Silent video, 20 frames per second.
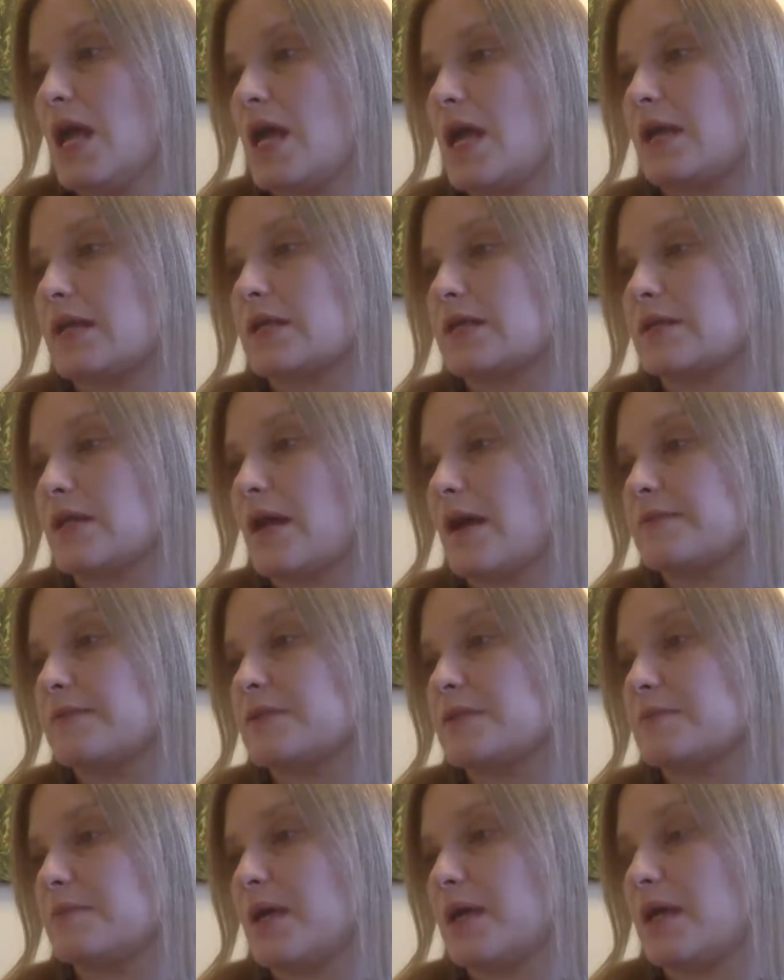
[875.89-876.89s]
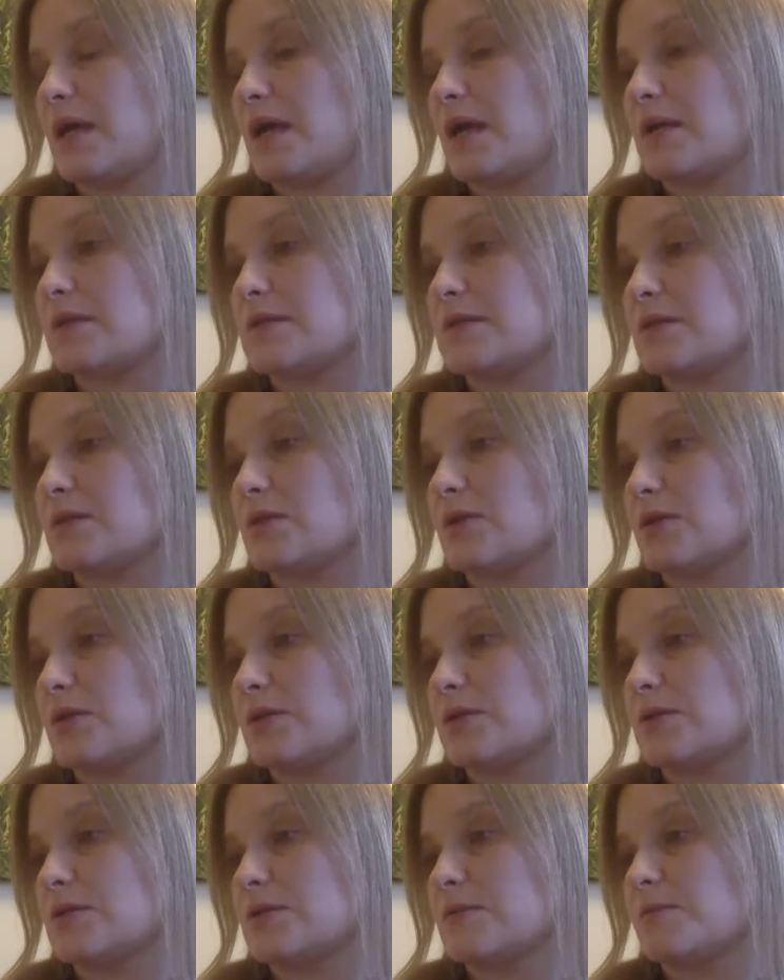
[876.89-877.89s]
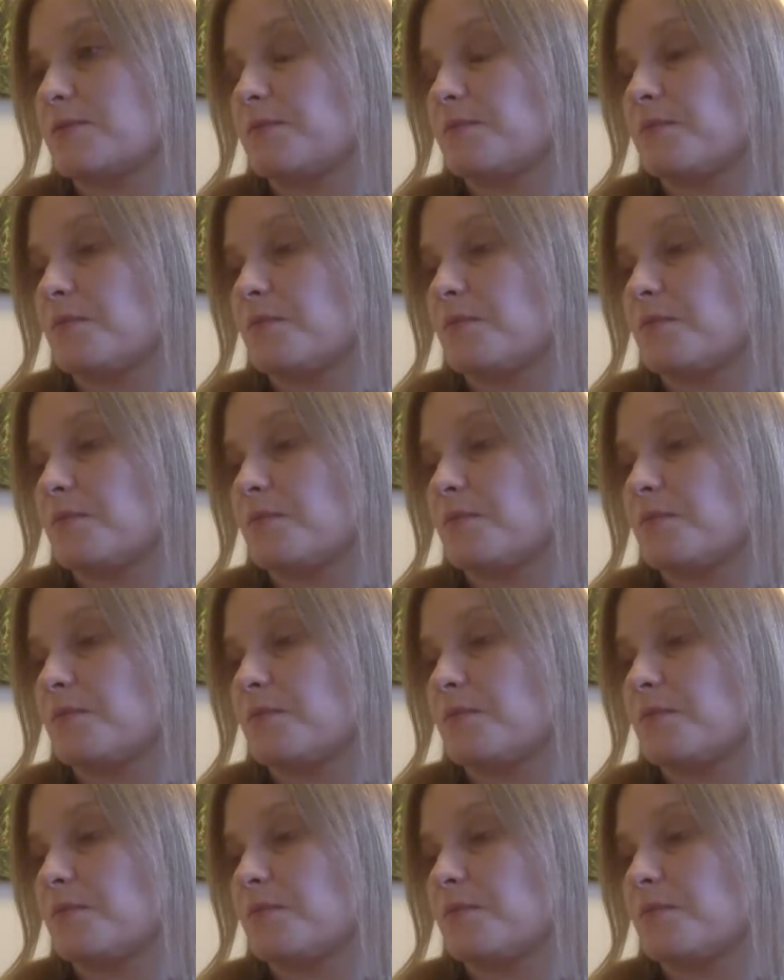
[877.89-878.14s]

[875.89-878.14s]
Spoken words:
and clasps my hands in hers.